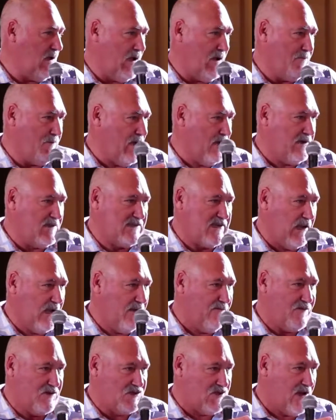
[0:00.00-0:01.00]
I'm not a
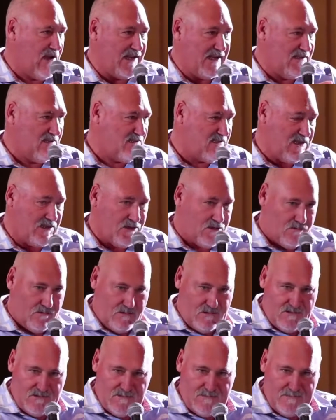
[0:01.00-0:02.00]
television. I can see you.
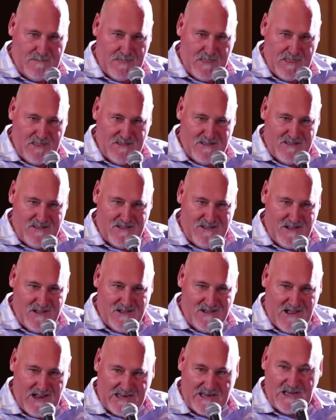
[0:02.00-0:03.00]

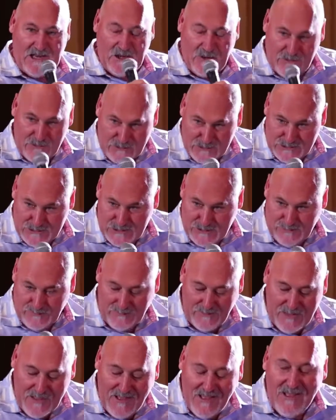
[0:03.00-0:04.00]
I can hear you too.
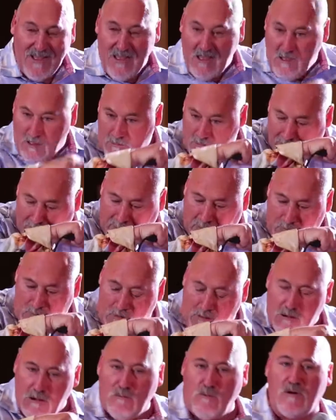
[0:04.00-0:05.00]

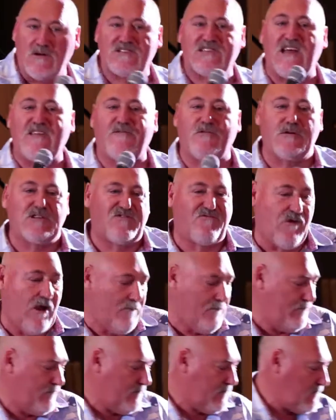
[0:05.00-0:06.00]
Where's that verse
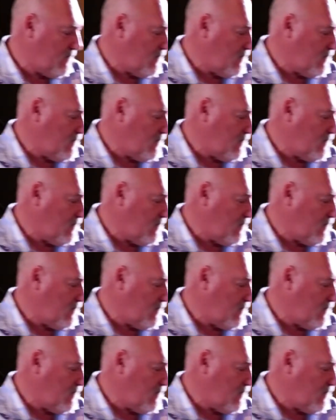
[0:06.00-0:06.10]
from?